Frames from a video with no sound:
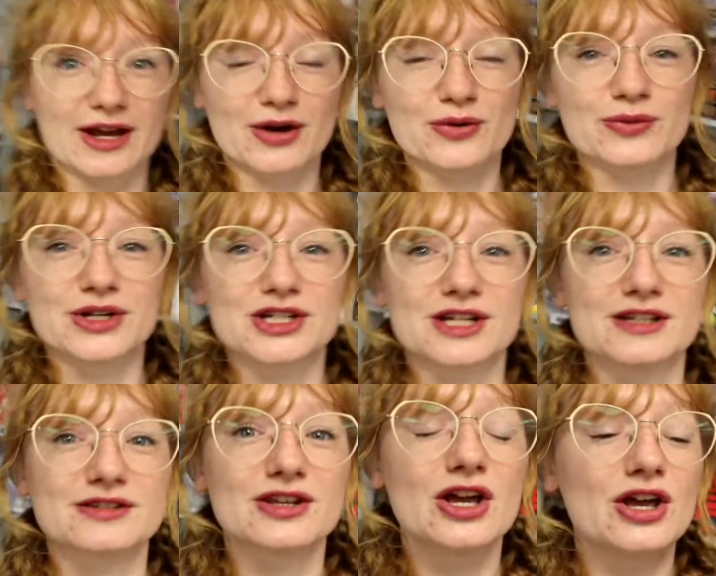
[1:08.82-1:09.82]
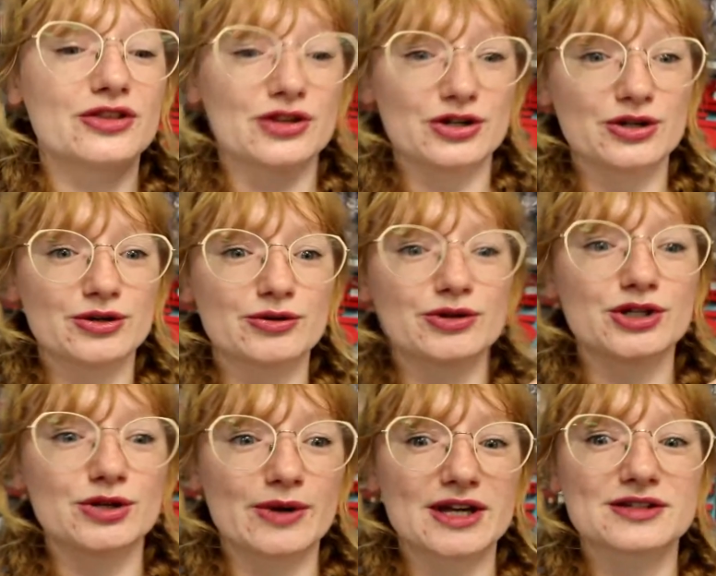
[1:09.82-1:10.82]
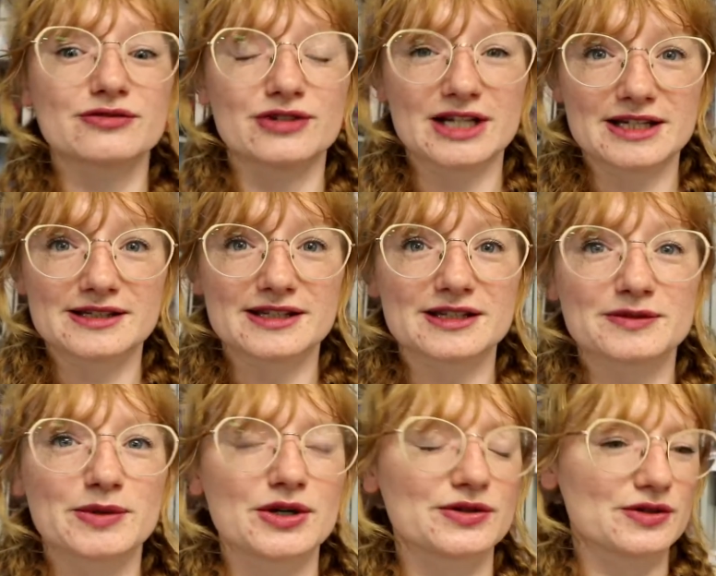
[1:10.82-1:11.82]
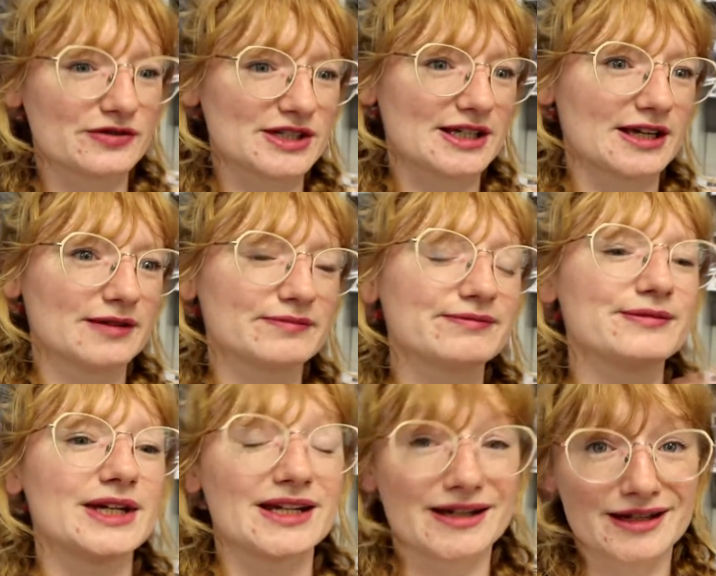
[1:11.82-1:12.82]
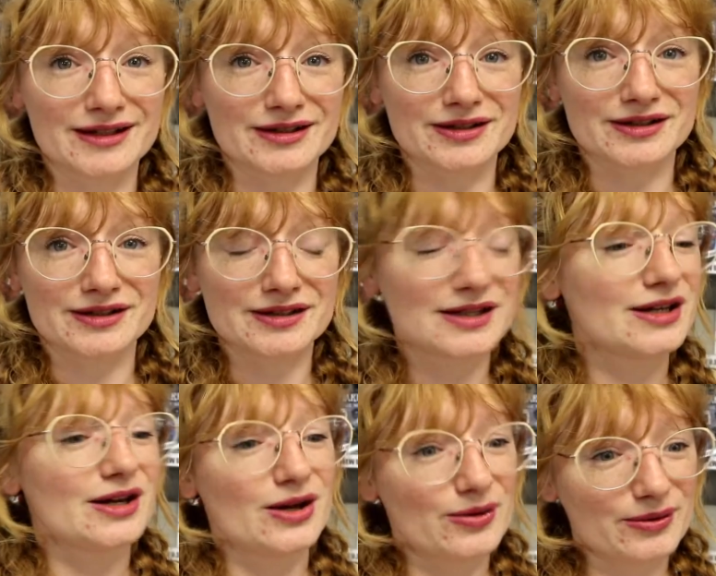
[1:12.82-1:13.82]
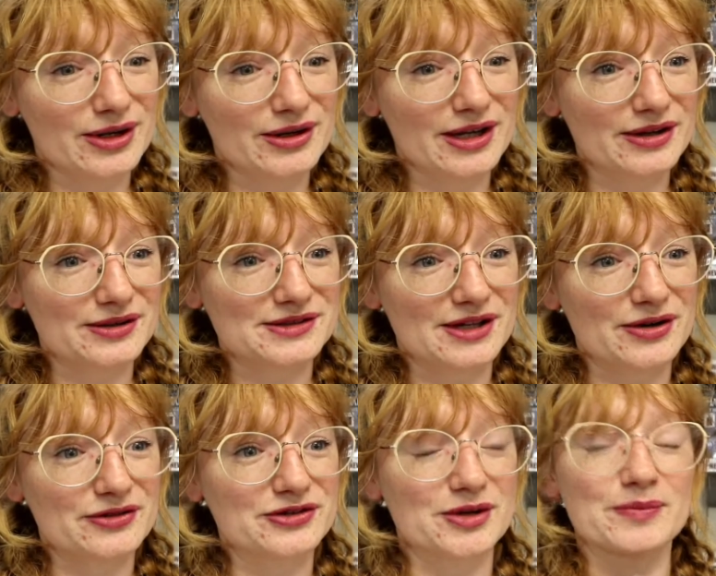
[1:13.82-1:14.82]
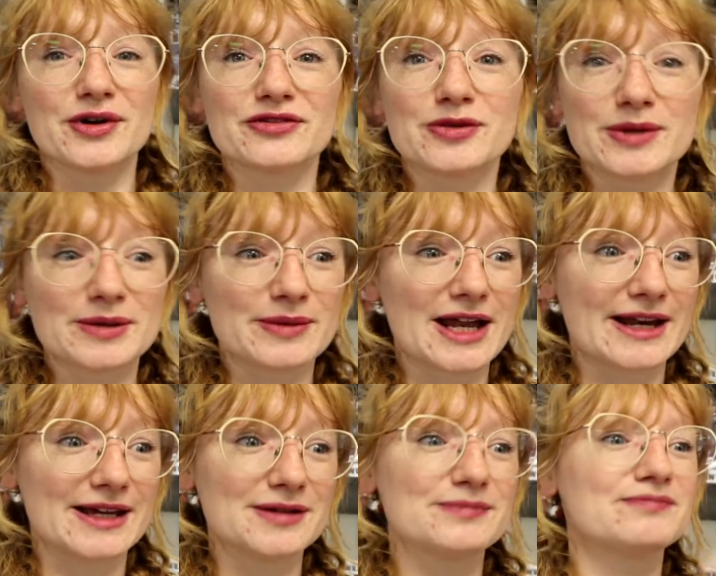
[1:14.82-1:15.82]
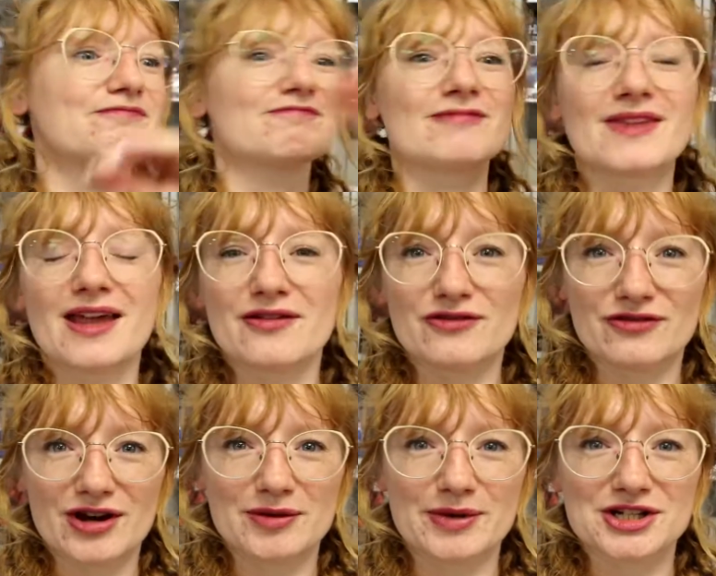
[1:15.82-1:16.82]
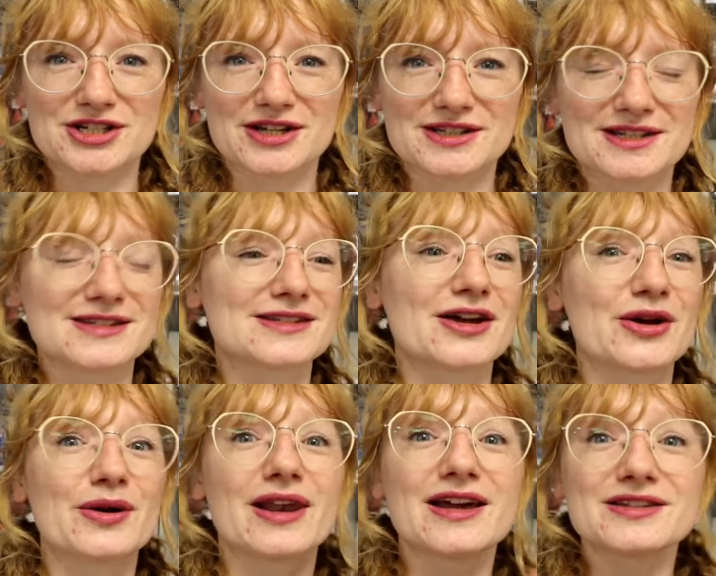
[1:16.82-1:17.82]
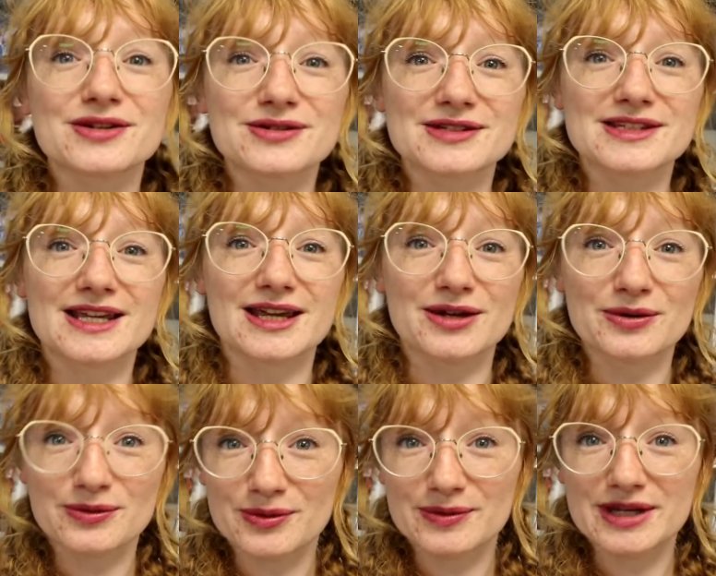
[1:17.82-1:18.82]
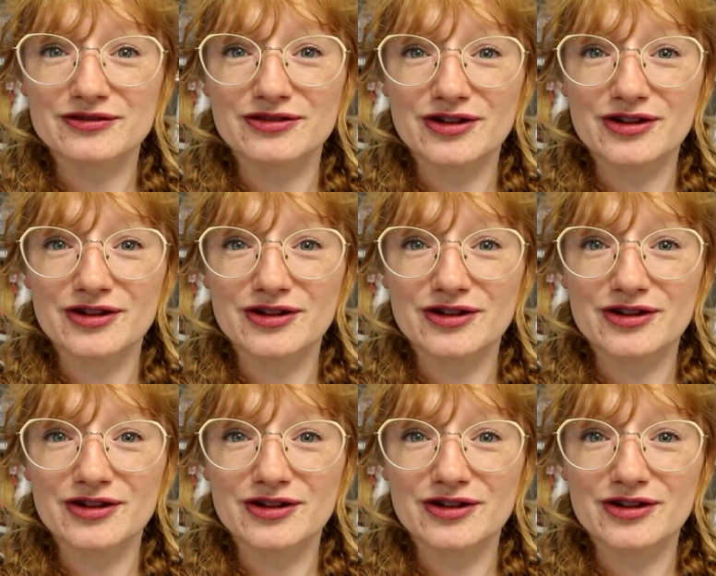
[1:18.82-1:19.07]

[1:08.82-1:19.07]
out which is the new US releases because obviously being in England we don't get those that often but Forbidden Planet very much does so let's go see what we can